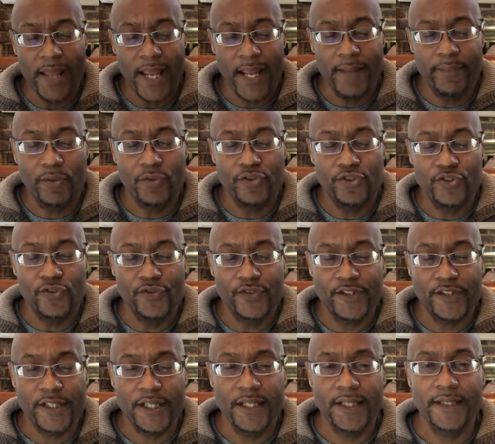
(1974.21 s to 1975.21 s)
able to
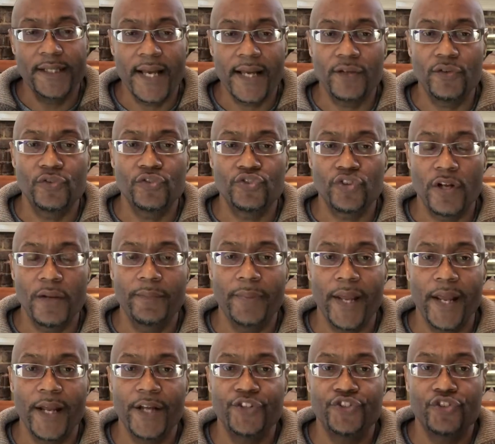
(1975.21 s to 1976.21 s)
see Donald Trump
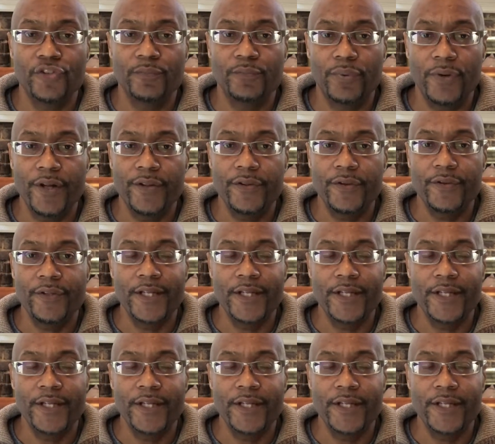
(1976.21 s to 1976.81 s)
as your brother,